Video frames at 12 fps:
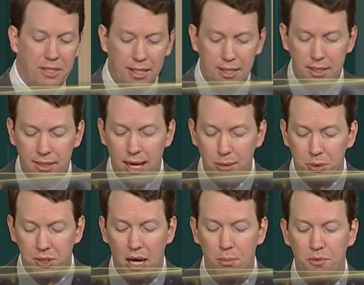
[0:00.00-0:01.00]
like this
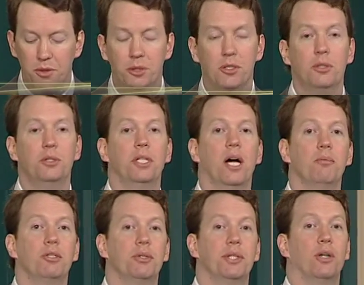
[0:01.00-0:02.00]
tabletop, if there's no
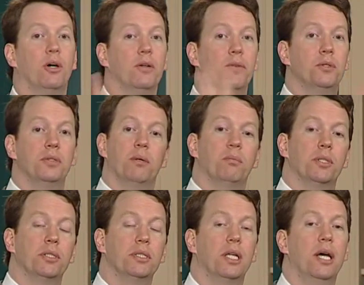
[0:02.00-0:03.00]
geometry, all those
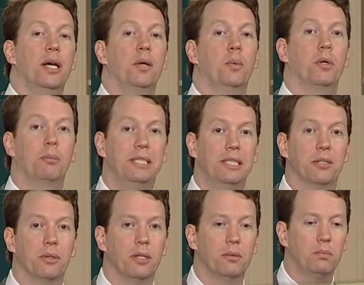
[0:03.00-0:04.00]
numbers will be
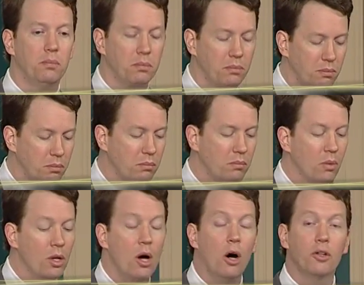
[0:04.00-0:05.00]
0.
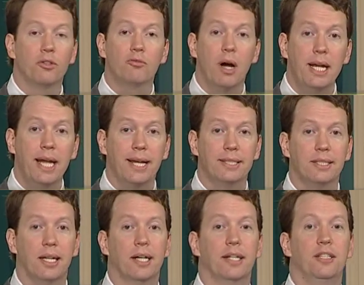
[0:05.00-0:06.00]
On the right-hand
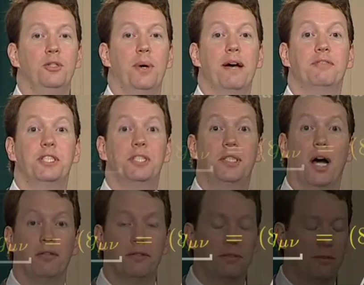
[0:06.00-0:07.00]
side, you have
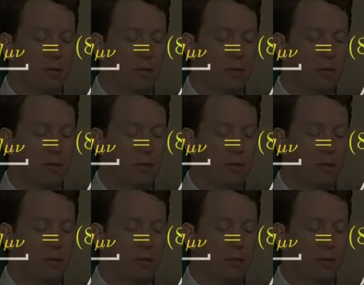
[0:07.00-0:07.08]
stuff.